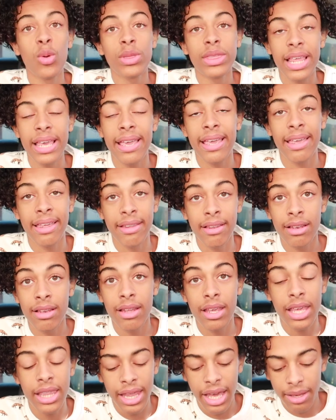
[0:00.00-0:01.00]
thin
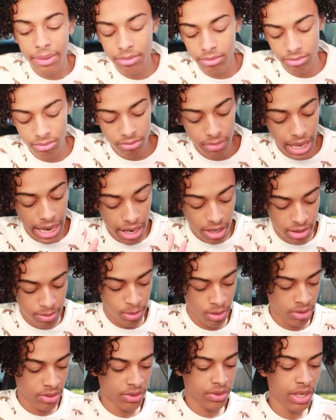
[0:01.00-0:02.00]
and like air's
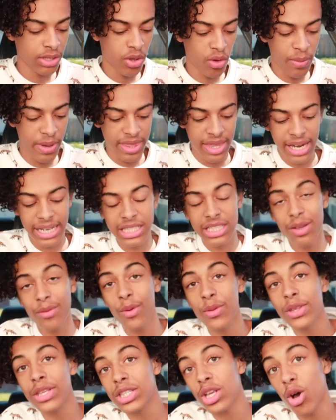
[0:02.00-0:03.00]
blowing straight through them. And then I just
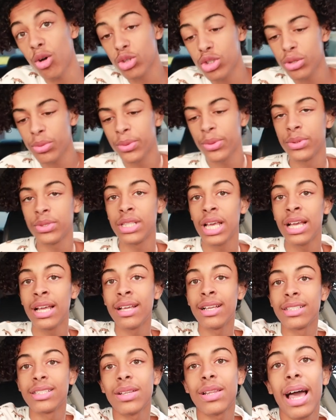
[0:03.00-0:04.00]
want these Ultra Boosts.
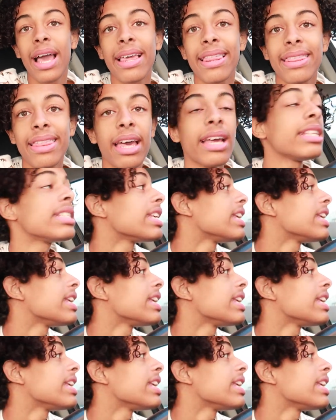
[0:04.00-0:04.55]
So like that's